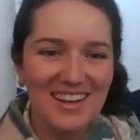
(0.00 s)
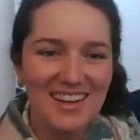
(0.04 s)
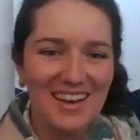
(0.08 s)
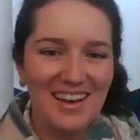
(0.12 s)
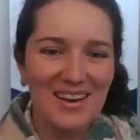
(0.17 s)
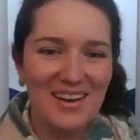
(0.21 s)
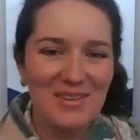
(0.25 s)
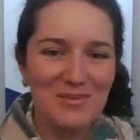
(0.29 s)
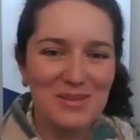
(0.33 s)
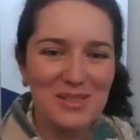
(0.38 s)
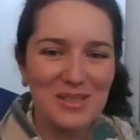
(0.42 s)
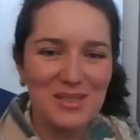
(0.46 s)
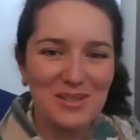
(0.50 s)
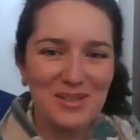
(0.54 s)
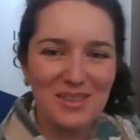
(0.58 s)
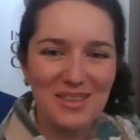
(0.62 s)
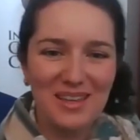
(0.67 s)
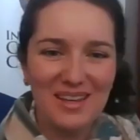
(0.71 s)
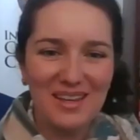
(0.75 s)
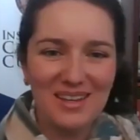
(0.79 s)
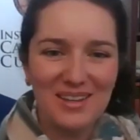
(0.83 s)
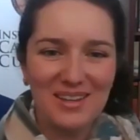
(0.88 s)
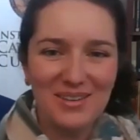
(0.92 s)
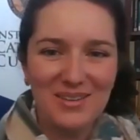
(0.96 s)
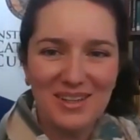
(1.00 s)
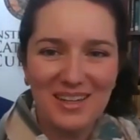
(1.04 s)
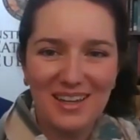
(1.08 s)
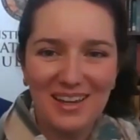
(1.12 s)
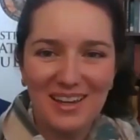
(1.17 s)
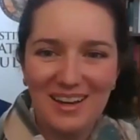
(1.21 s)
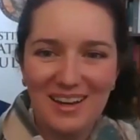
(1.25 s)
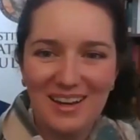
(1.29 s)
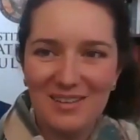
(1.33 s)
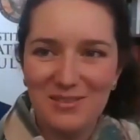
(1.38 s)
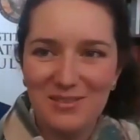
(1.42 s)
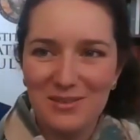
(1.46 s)
Um, so thank you
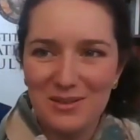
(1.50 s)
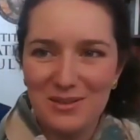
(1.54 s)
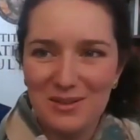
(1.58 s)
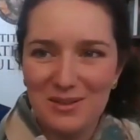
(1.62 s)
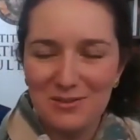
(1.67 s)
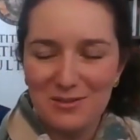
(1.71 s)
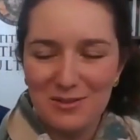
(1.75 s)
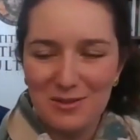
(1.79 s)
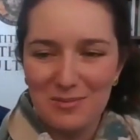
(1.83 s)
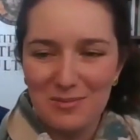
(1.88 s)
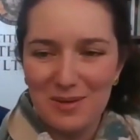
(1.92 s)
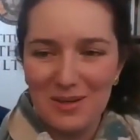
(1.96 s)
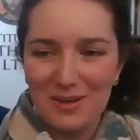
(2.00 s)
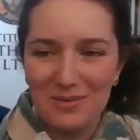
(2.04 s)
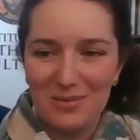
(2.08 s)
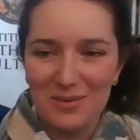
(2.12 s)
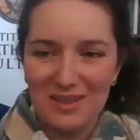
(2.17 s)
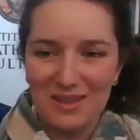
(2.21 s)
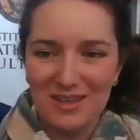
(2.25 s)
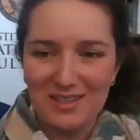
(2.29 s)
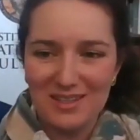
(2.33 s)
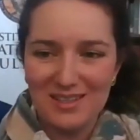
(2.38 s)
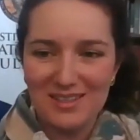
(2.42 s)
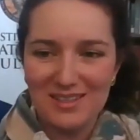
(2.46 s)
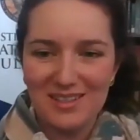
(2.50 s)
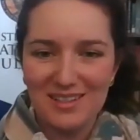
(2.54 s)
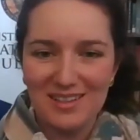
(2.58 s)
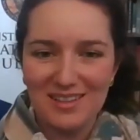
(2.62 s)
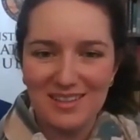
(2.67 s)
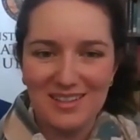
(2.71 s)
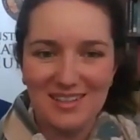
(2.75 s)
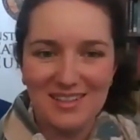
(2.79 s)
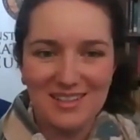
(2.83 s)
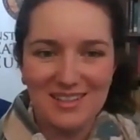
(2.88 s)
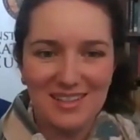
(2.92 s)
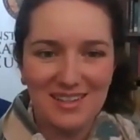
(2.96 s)
again, everyone, for being with us
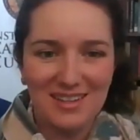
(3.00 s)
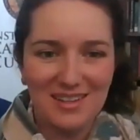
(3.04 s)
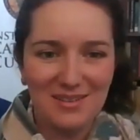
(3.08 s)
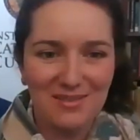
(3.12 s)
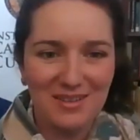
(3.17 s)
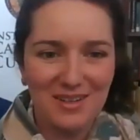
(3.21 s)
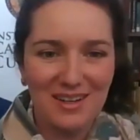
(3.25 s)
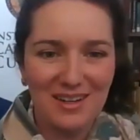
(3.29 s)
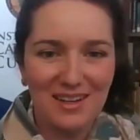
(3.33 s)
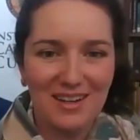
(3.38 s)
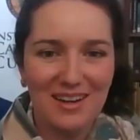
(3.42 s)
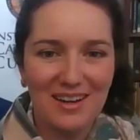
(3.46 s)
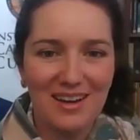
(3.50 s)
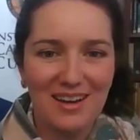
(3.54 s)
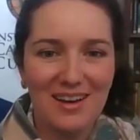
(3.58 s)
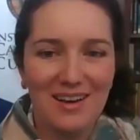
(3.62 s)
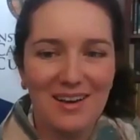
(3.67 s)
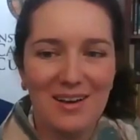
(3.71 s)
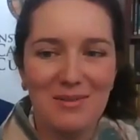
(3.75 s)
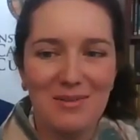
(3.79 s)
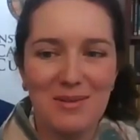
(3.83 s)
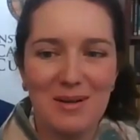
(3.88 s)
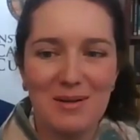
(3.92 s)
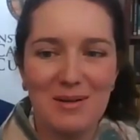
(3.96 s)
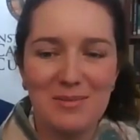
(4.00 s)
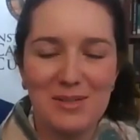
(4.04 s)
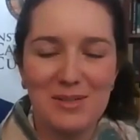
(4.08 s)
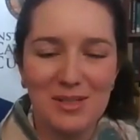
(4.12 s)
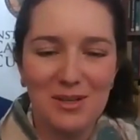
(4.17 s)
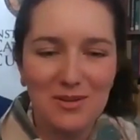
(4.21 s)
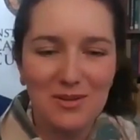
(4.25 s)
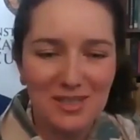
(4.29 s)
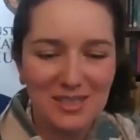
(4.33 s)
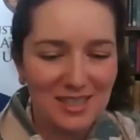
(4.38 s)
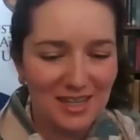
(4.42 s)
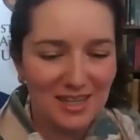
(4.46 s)
this evening. Um, I'm
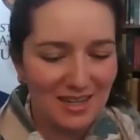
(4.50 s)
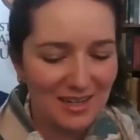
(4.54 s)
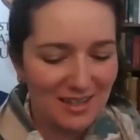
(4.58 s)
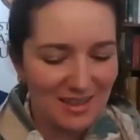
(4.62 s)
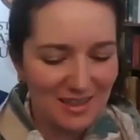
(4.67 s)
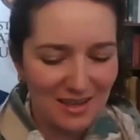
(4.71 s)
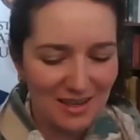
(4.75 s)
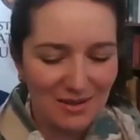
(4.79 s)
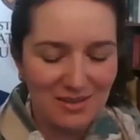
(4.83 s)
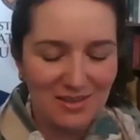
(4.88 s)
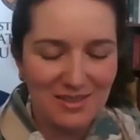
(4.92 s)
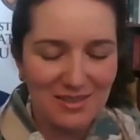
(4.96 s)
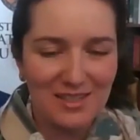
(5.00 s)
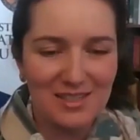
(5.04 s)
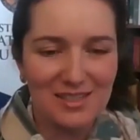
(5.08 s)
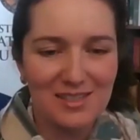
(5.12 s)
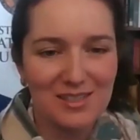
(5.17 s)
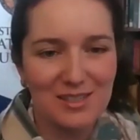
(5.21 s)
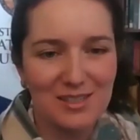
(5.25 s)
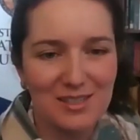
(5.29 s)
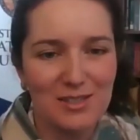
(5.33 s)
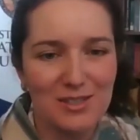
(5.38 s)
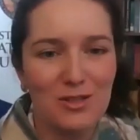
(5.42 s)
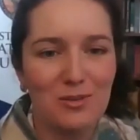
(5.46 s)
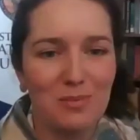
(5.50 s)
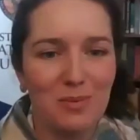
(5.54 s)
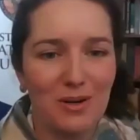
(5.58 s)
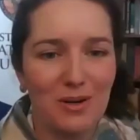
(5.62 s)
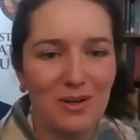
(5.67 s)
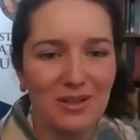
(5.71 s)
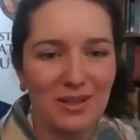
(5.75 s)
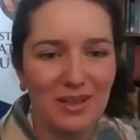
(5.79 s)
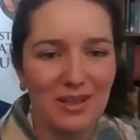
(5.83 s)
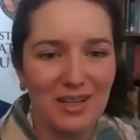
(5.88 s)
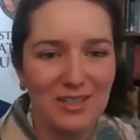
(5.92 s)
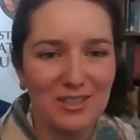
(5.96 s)
so excited that this is a
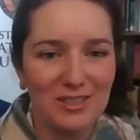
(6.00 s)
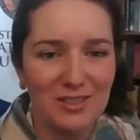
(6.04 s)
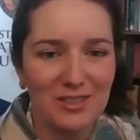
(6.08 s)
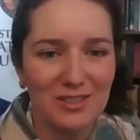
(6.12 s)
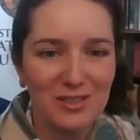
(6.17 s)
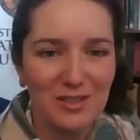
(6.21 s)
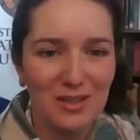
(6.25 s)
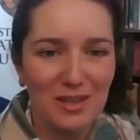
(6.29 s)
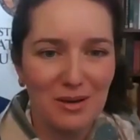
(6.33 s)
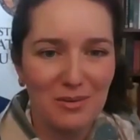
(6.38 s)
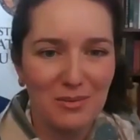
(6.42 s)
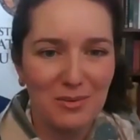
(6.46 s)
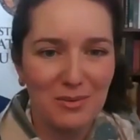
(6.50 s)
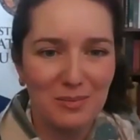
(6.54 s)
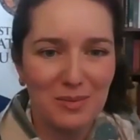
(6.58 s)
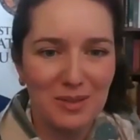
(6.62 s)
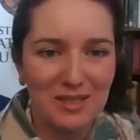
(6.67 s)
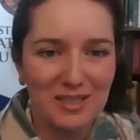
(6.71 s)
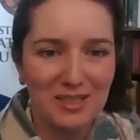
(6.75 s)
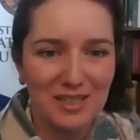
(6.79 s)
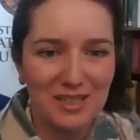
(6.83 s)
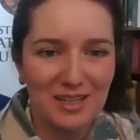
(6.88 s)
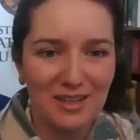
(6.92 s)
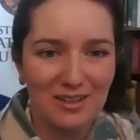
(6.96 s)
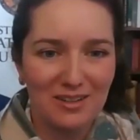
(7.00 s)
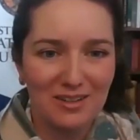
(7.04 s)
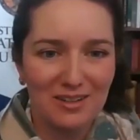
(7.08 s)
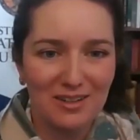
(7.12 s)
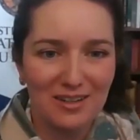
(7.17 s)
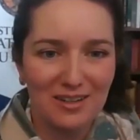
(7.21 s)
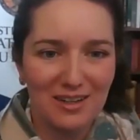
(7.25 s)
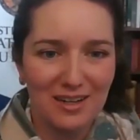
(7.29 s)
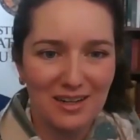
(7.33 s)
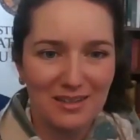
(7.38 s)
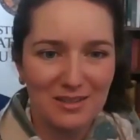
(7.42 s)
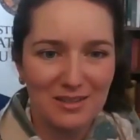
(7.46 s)
two-part lecture, so that we'll be together
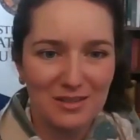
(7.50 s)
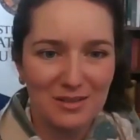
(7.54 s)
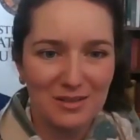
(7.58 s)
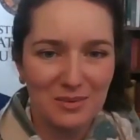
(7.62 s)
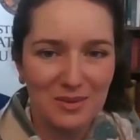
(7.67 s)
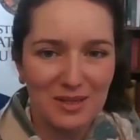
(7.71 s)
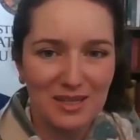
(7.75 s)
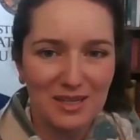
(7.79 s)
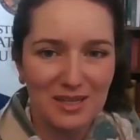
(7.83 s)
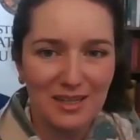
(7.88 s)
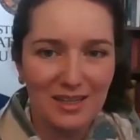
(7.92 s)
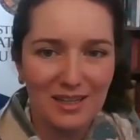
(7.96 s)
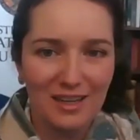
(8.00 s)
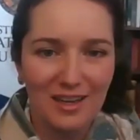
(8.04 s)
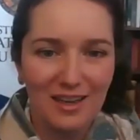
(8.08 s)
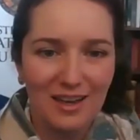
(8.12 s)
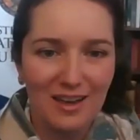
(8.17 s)
next week.